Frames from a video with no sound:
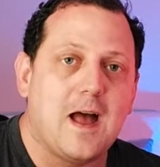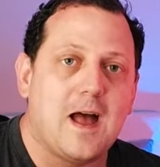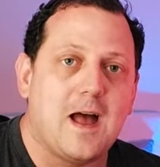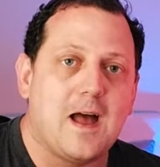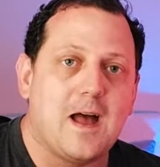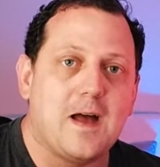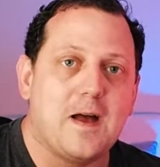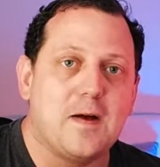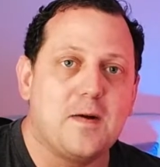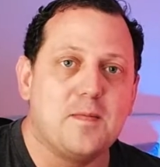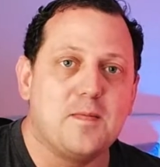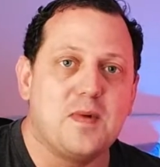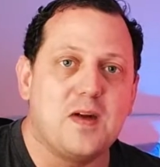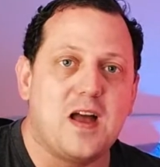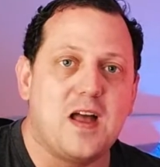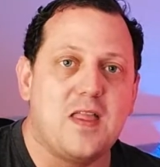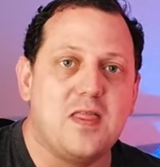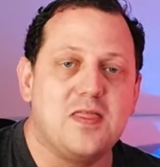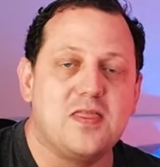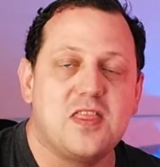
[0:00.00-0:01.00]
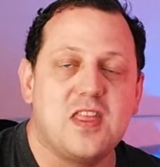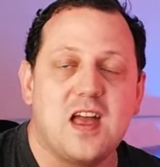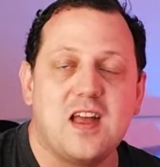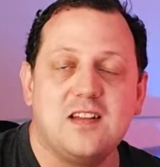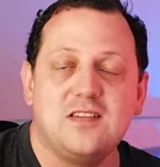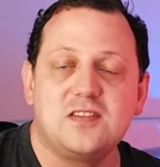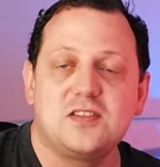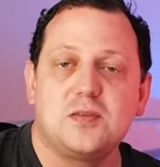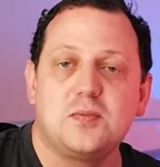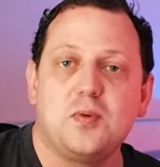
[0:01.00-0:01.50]
And
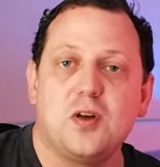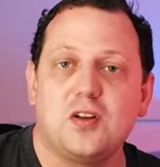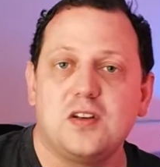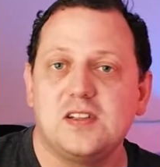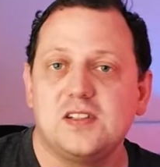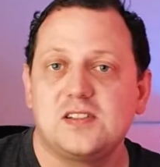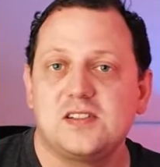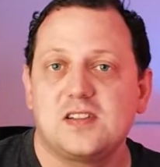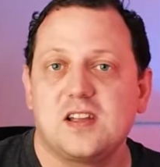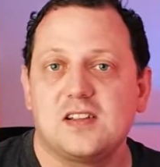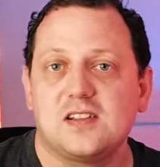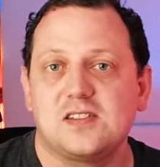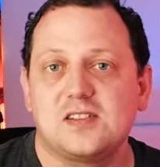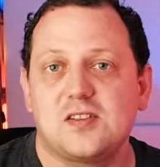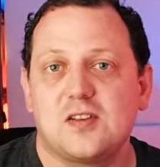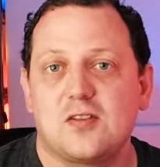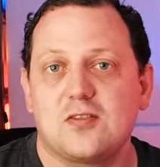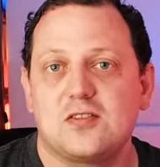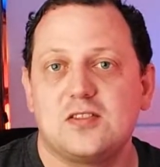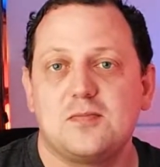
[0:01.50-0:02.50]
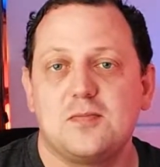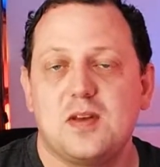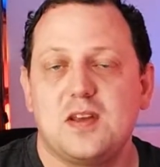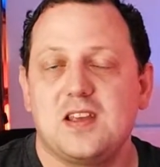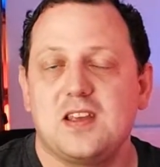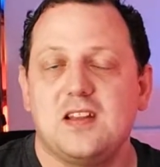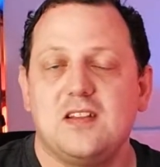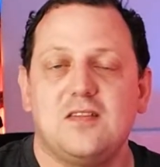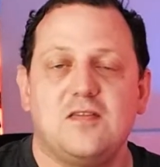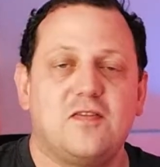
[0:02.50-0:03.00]
then, to be honest, that started
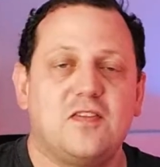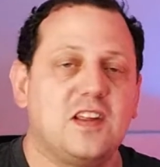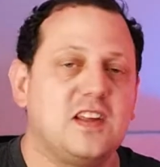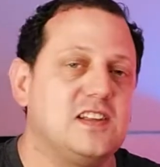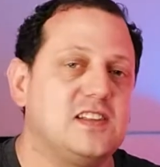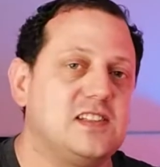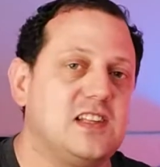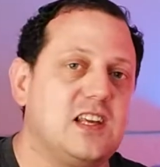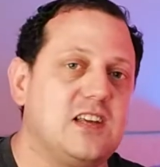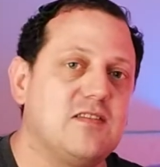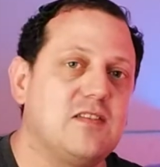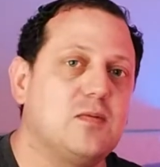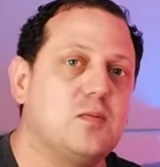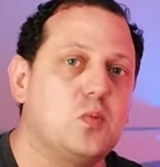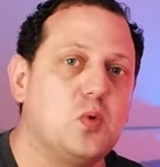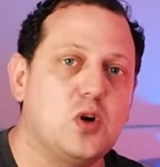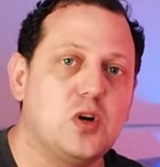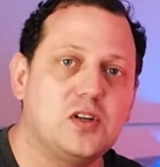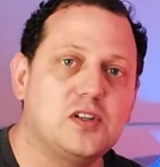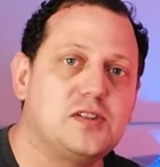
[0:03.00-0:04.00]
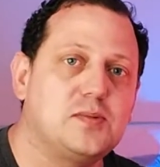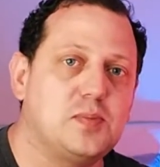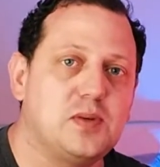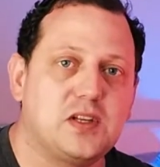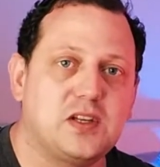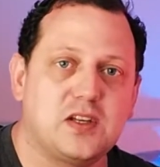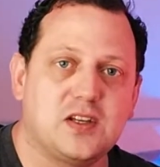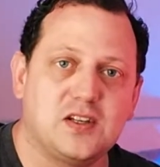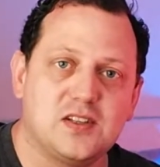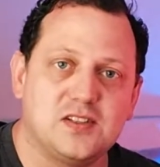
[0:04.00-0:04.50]
making things even worse,
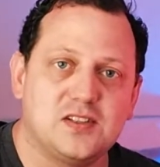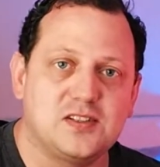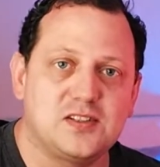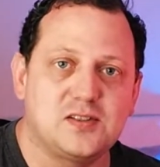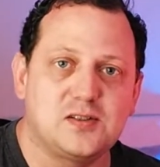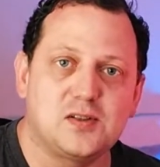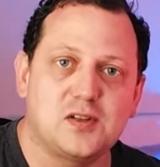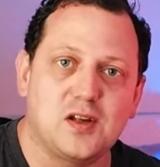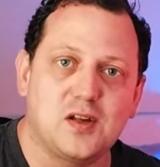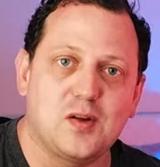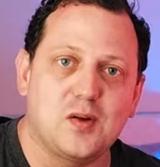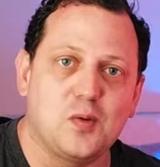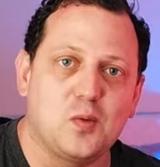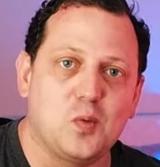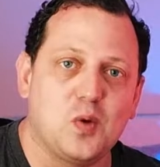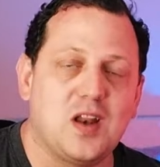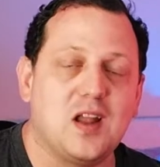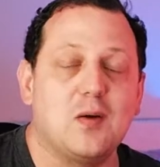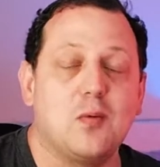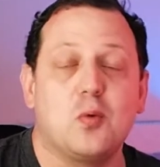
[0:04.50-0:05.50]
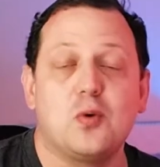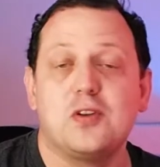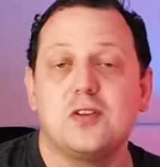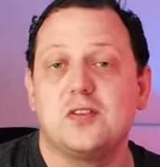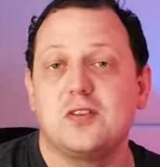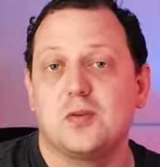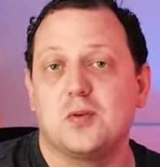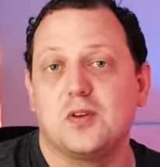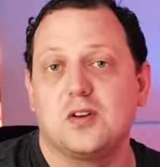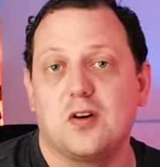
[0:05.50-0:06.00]
because when I
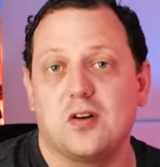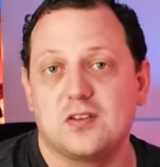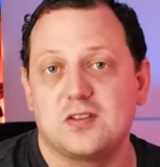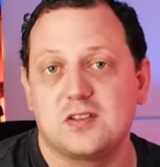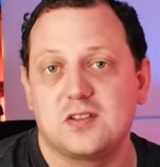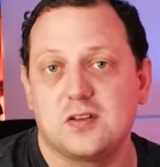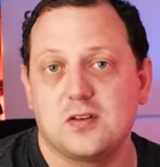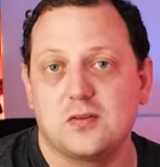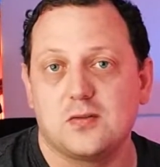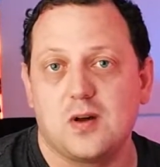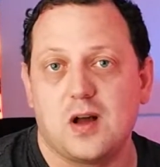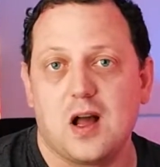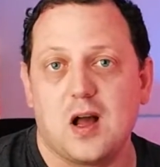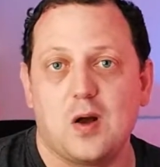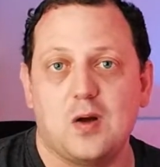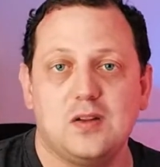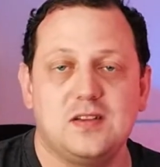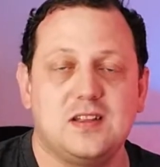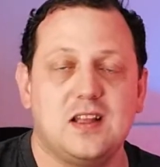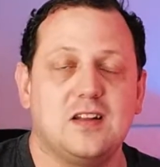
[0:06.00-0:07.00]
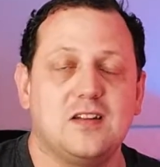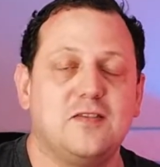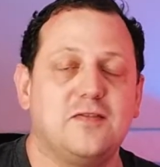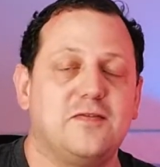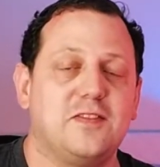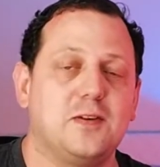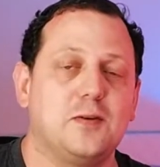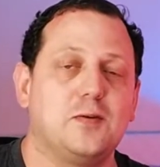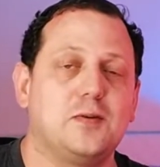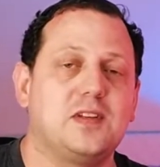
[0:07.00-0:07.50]
wouldn't do an article, I would then
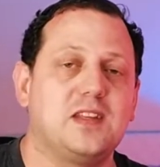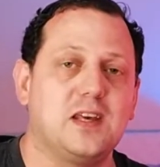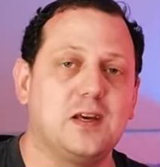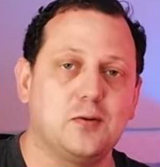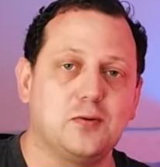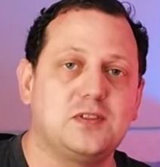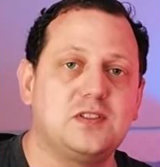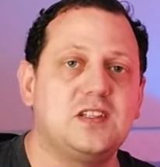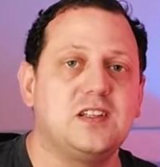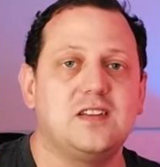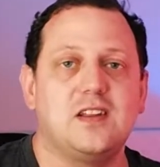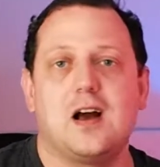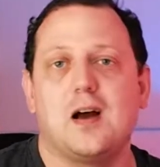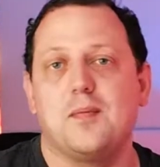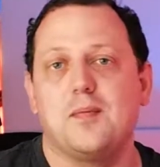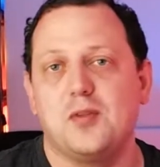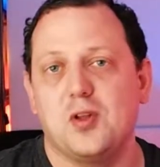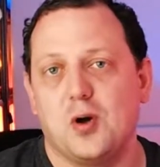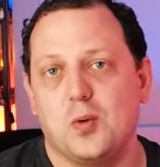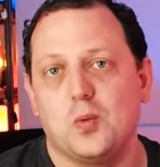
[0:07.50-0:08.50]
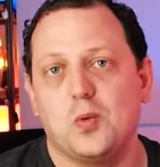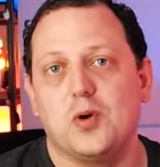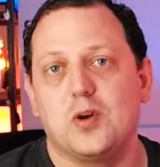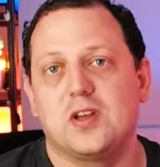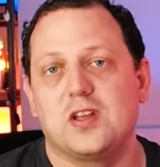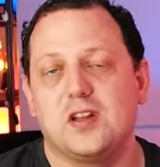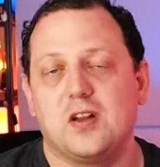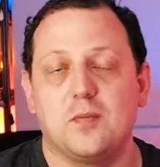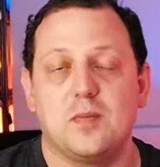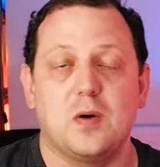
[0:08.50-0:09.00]
feel guilty that I'm not
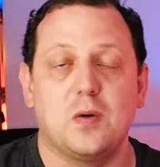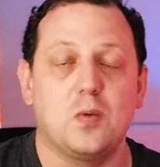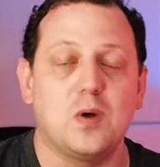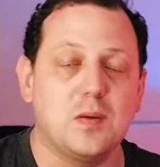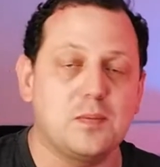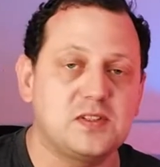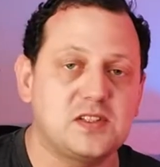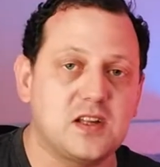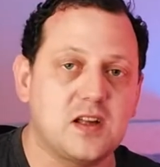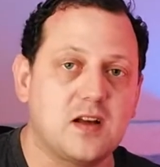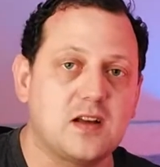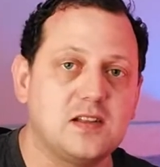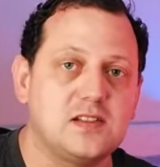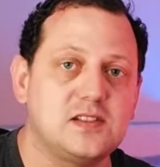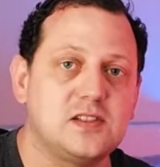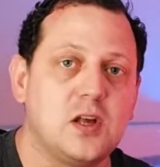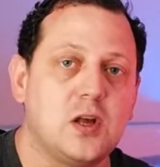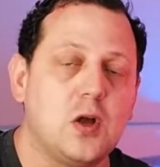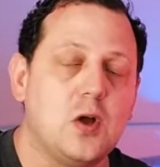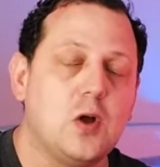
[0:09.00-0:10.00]
working on my websites,